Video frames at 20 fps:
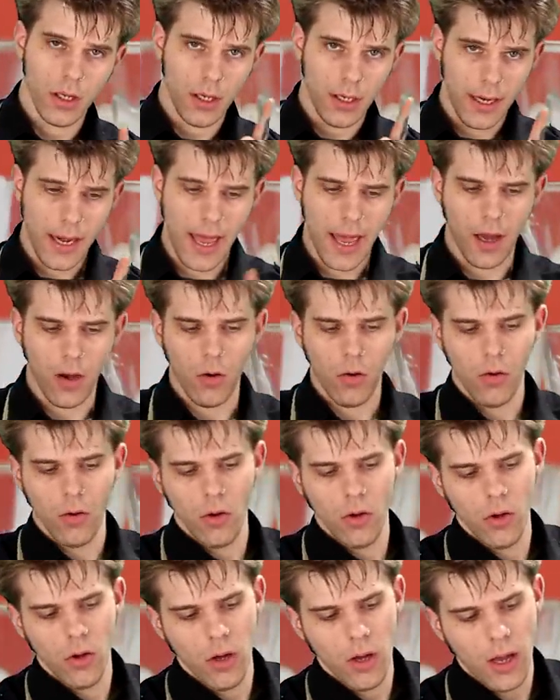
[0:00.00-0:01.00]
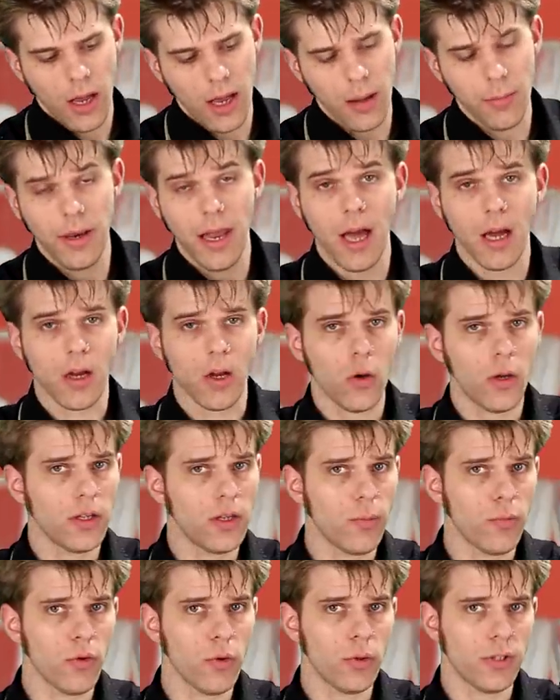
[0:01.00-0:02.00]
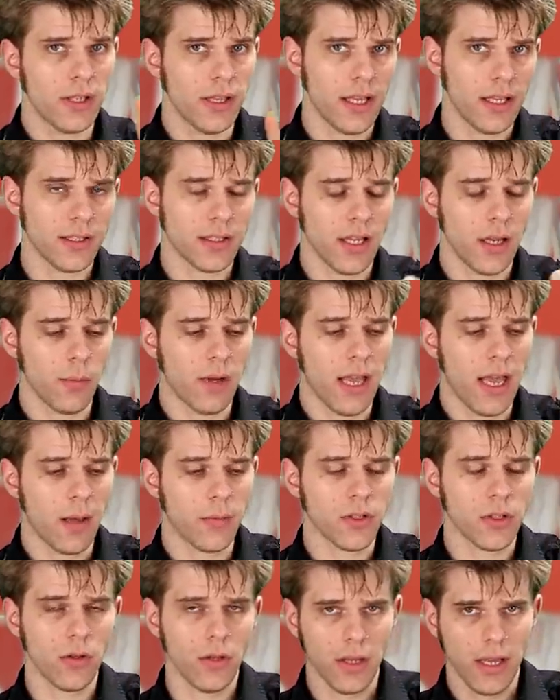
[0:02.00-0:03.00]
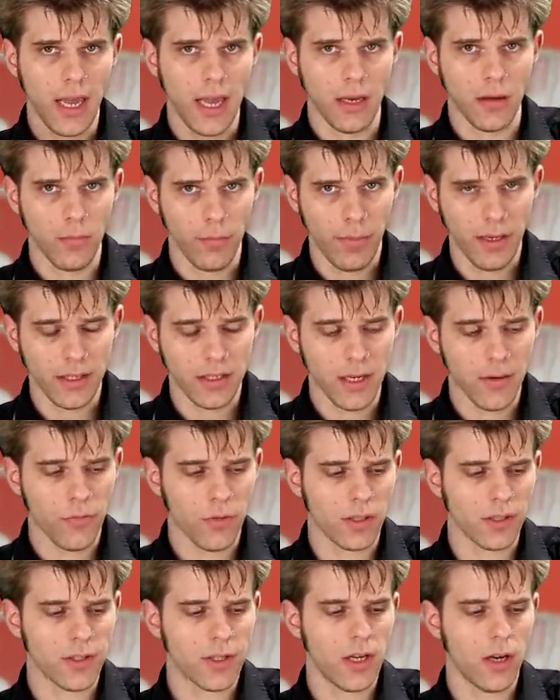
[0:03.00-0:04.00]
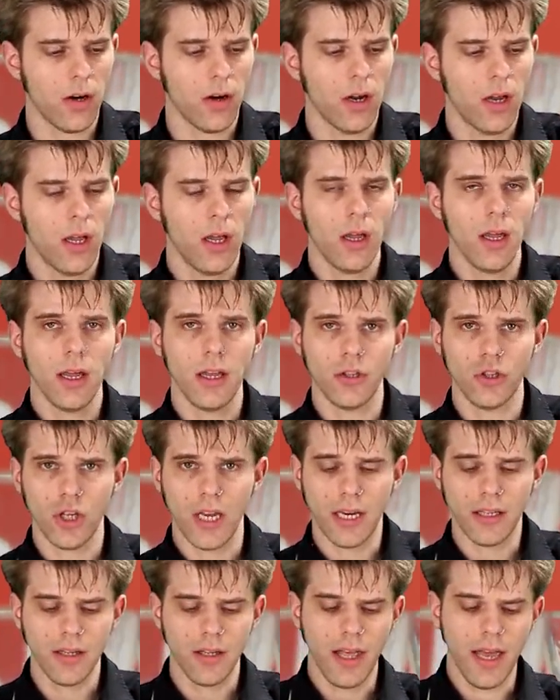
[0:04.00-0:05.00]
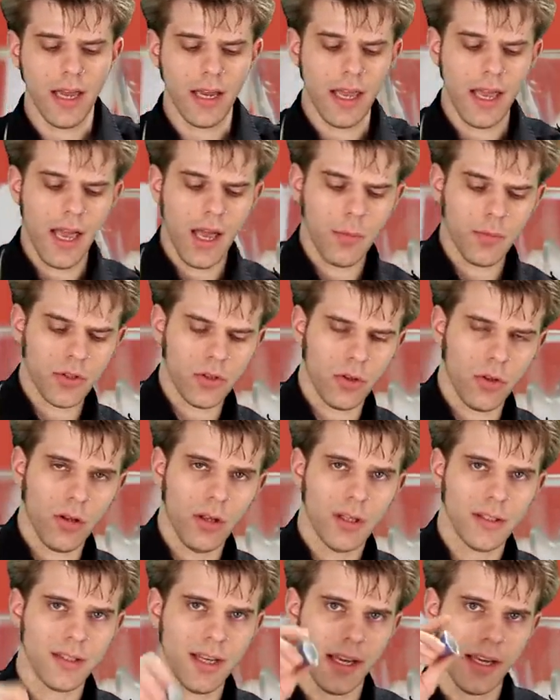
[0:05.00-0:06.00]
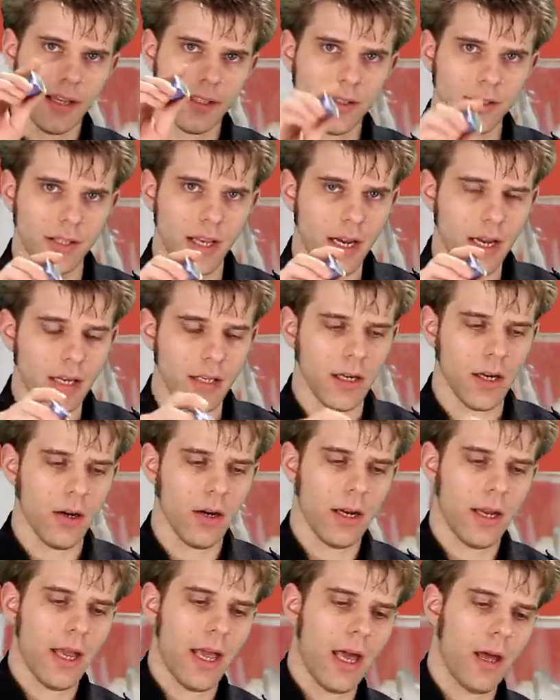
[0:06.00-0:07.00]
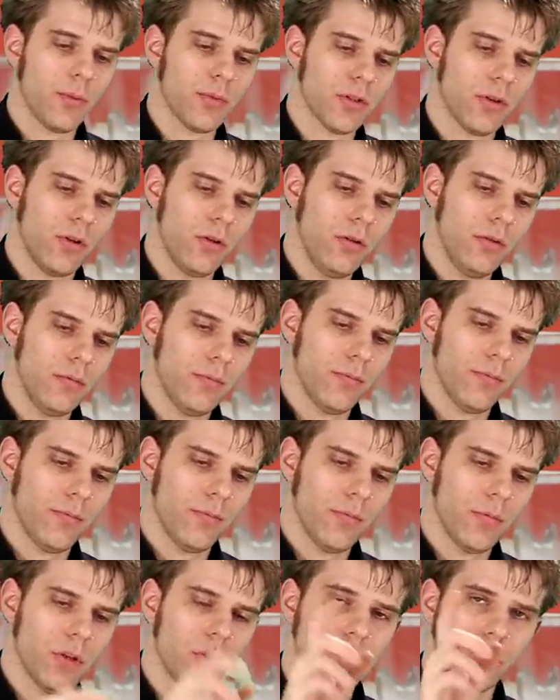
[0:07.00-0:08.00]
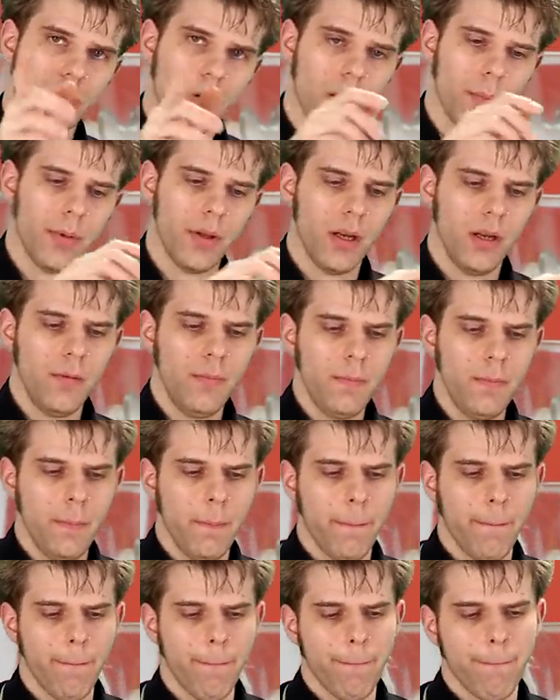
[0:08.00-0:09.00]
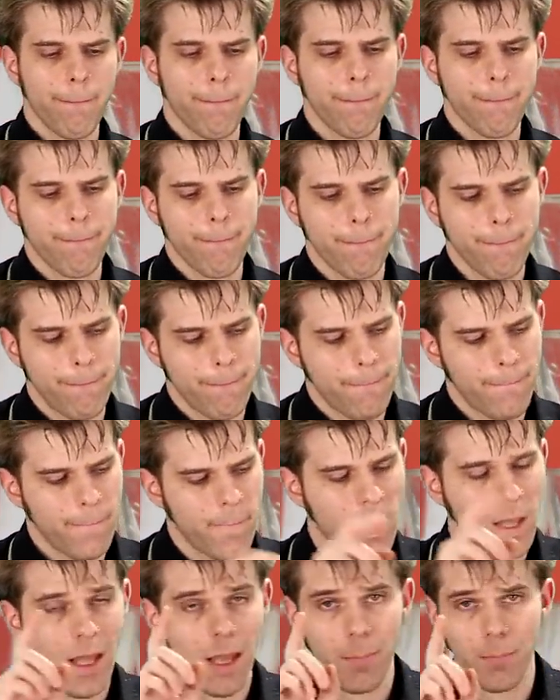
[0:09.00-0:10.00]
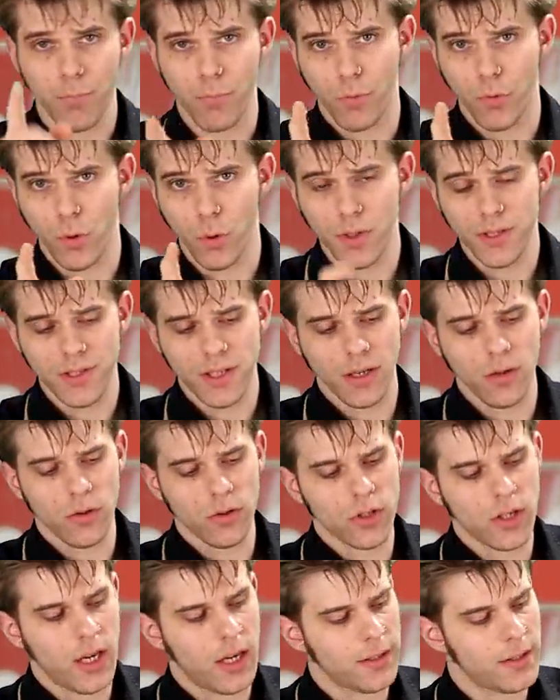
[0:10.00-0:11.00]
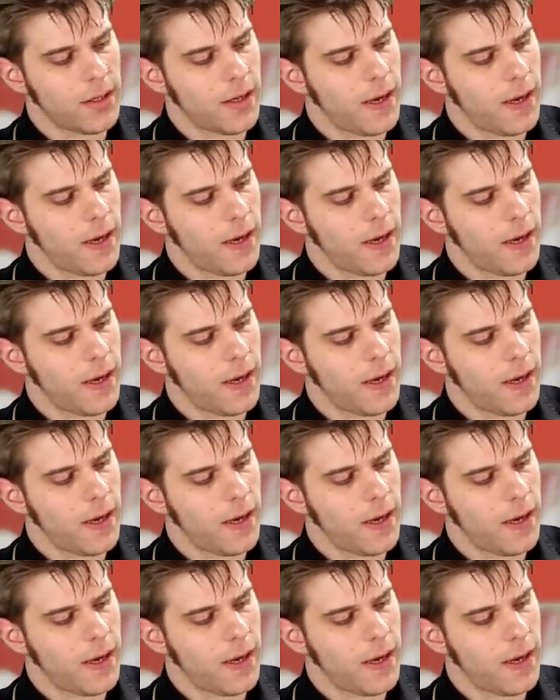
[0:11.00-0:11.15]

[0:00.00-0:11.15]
Now, I'm not going to brew into that same capsule again. Big difference here. Eject that capsule, take a secondary capsule, drop it in, brew a single shot